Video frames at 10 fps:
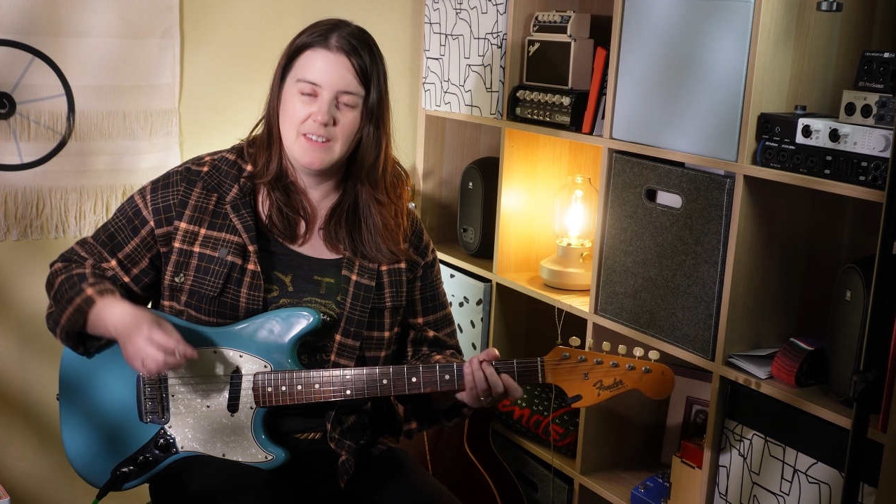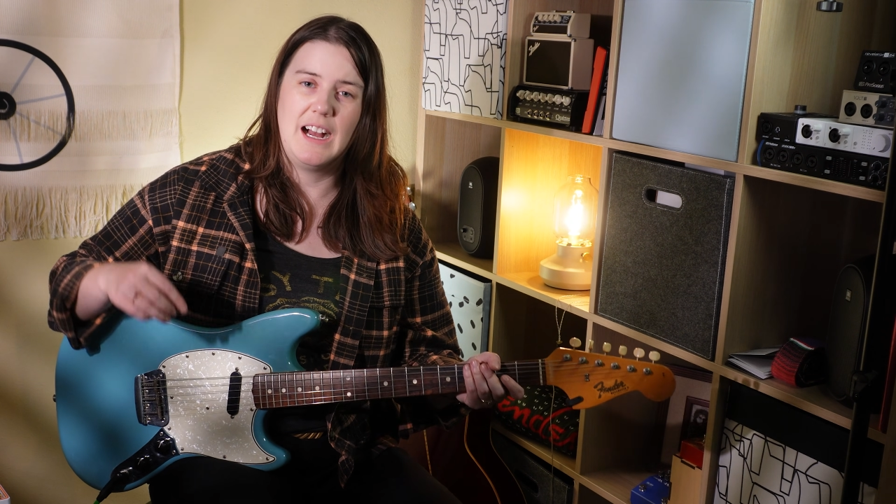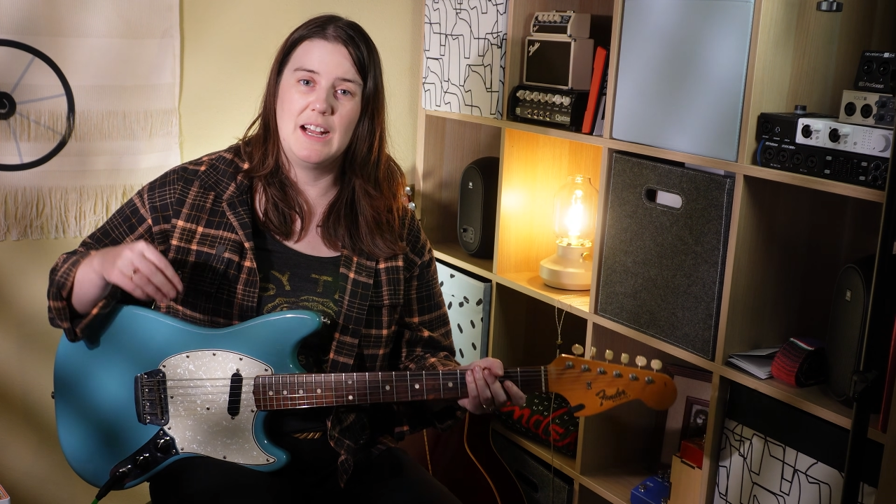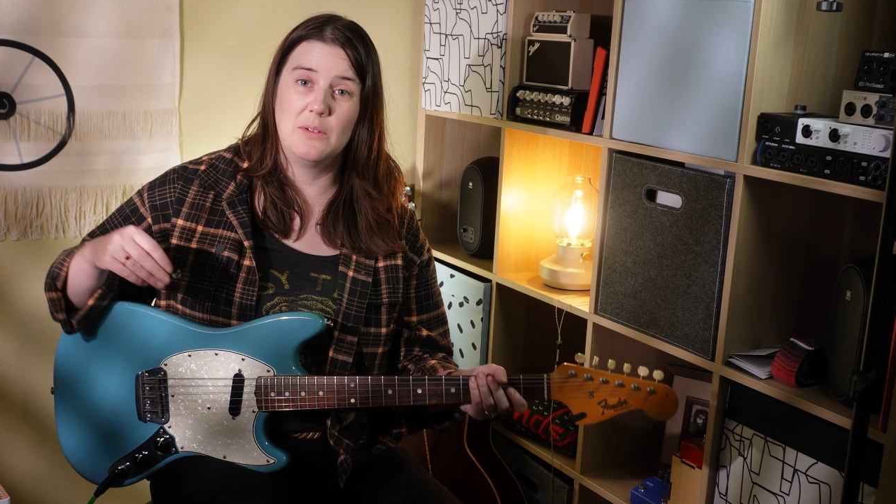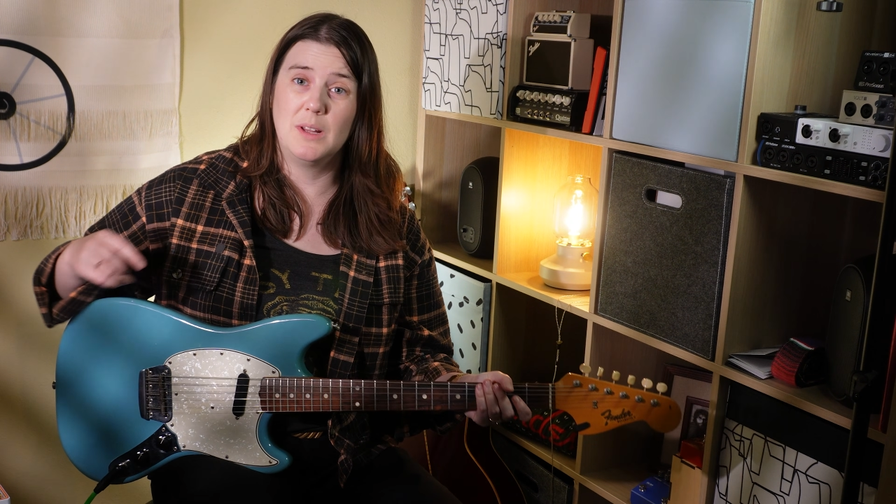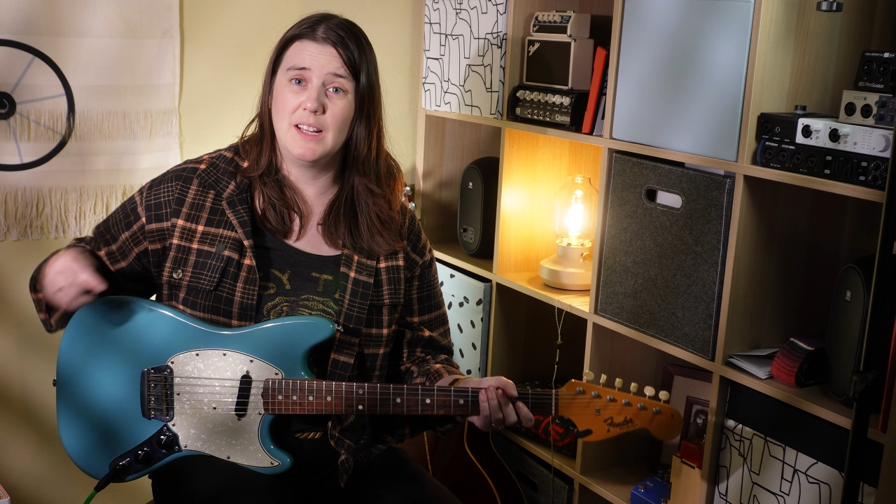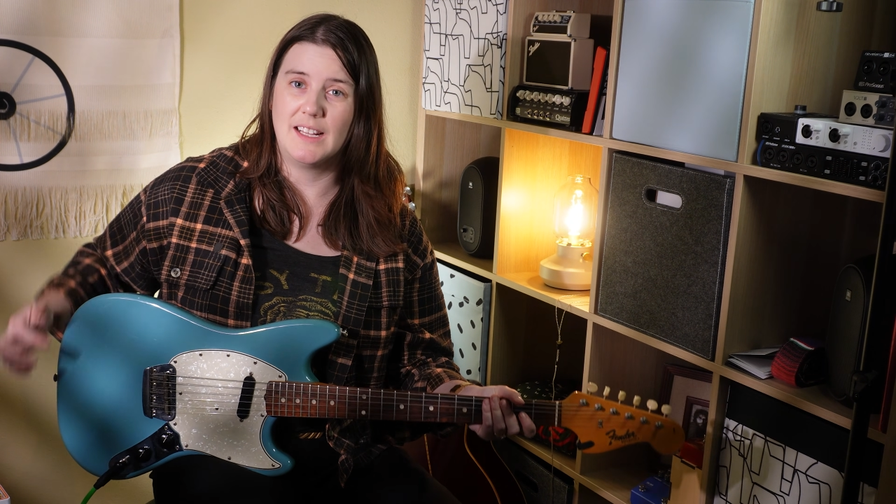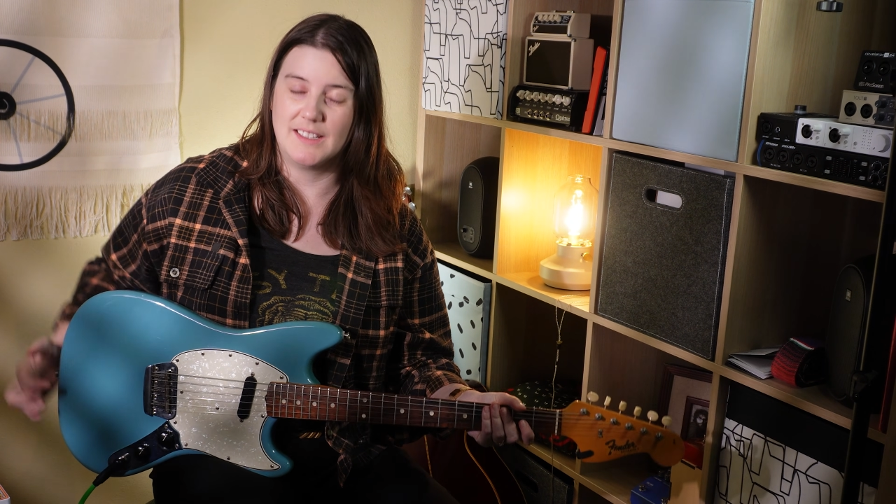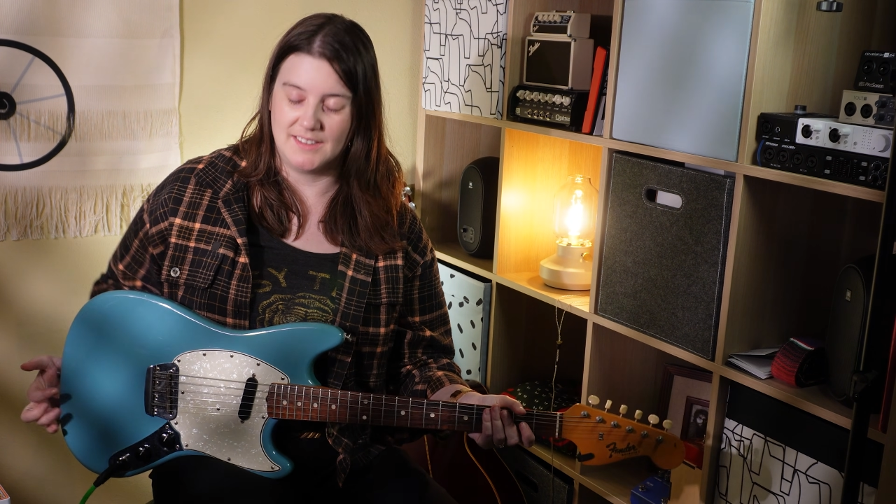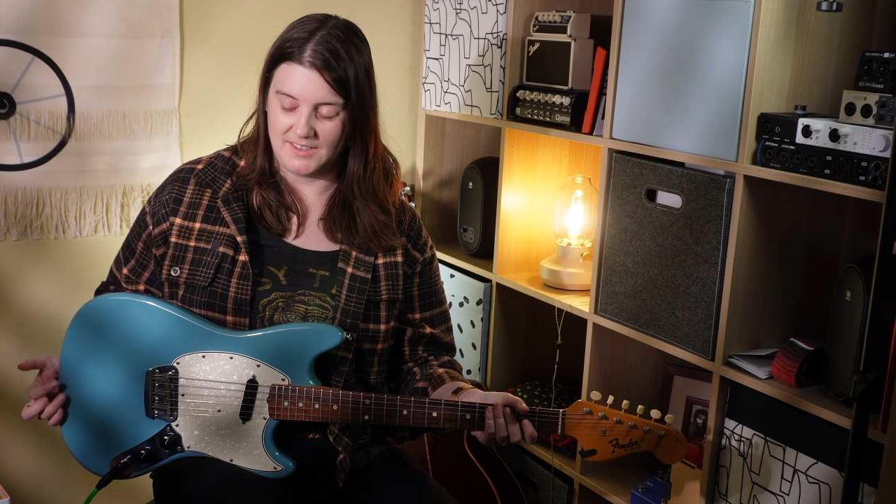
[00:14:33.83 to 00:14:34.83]
I really
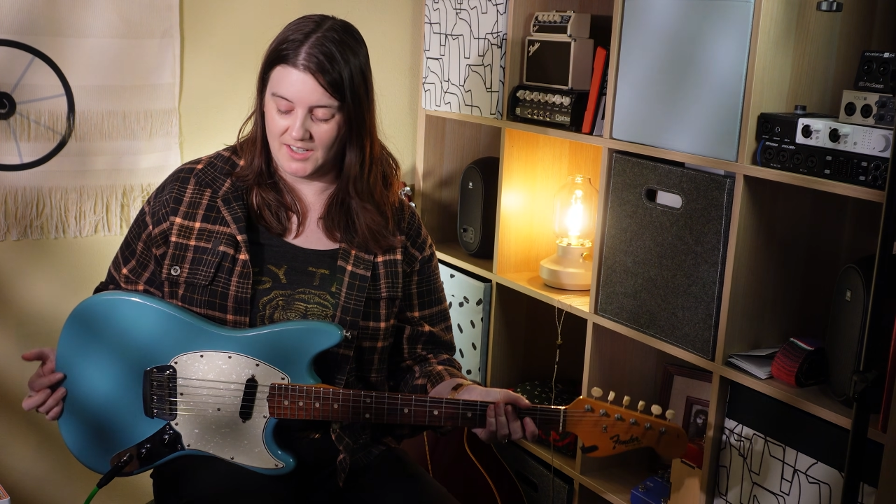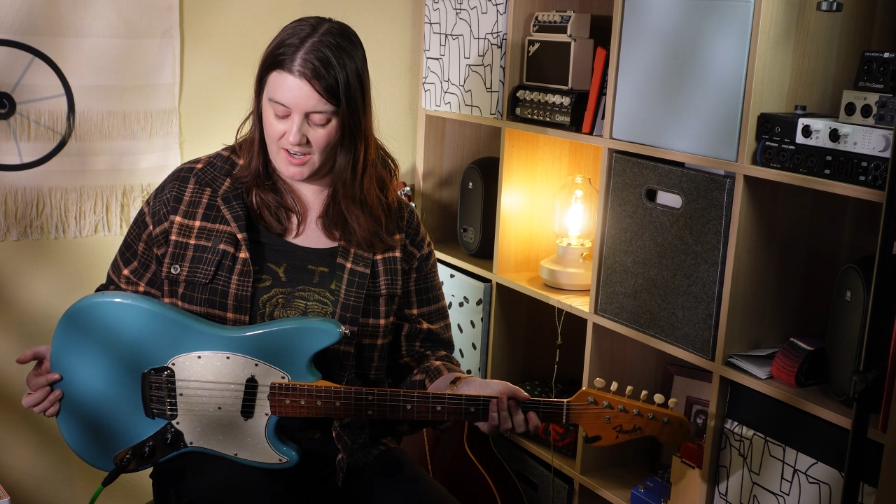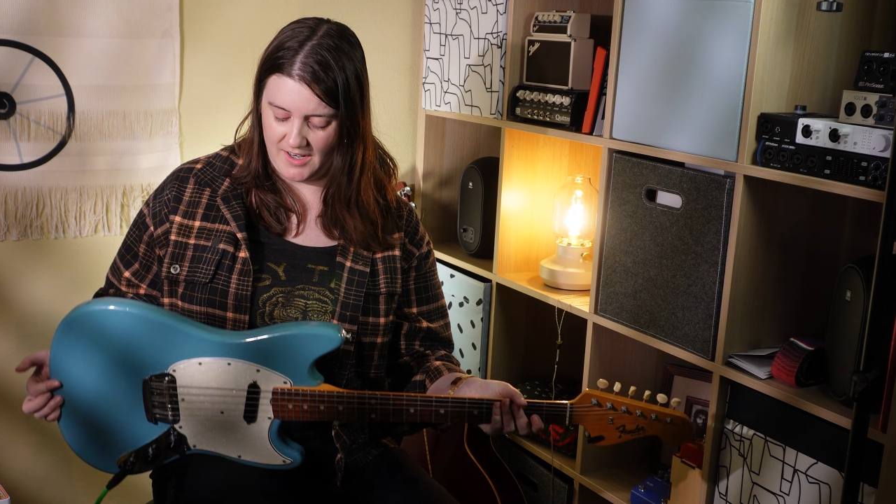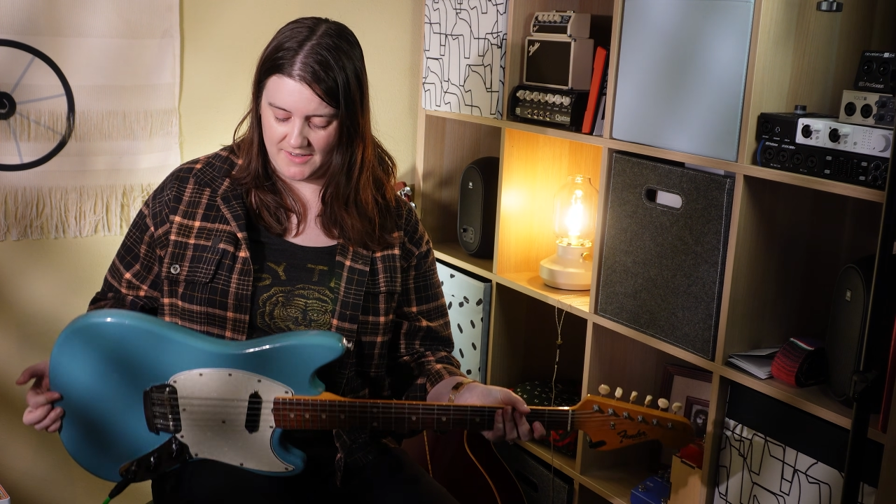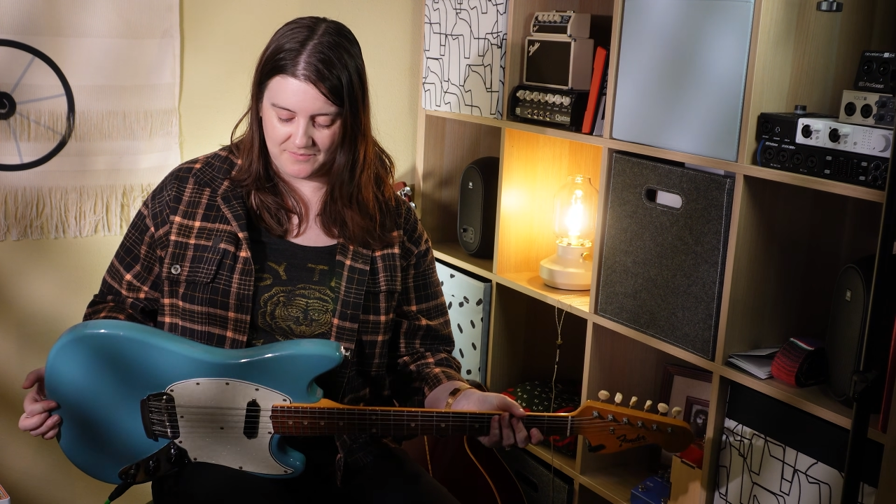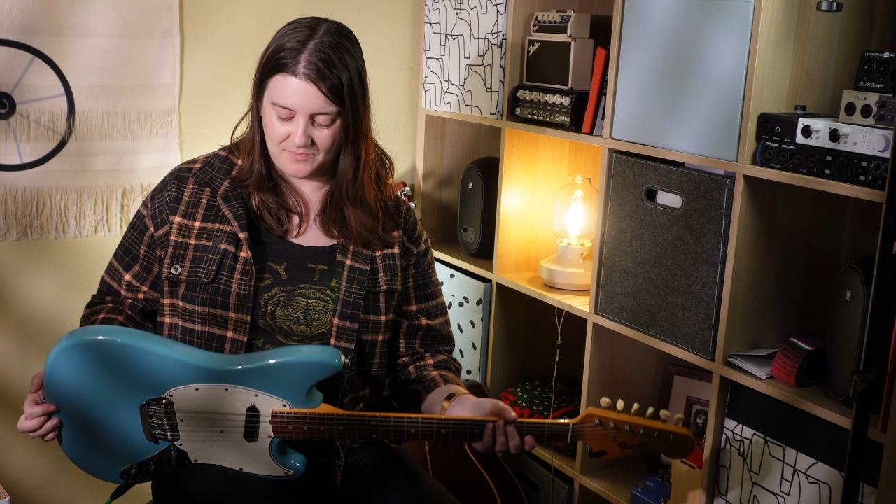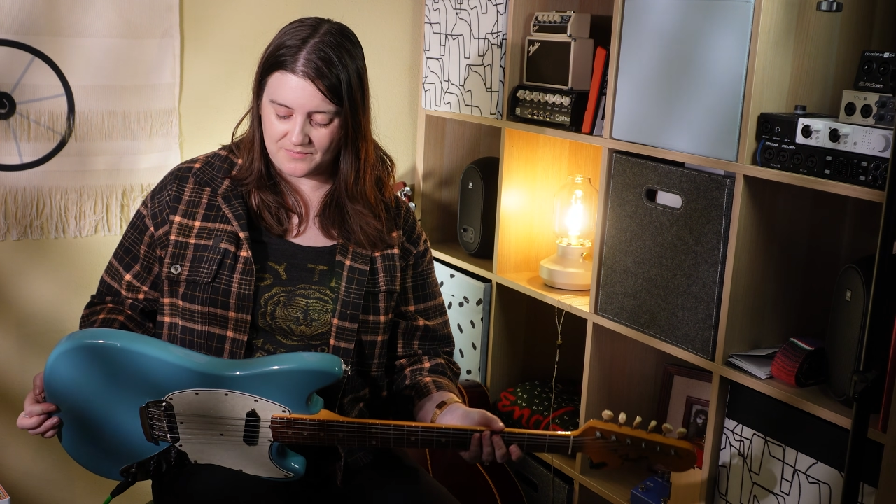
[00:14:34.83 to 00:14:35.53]
like this guitar.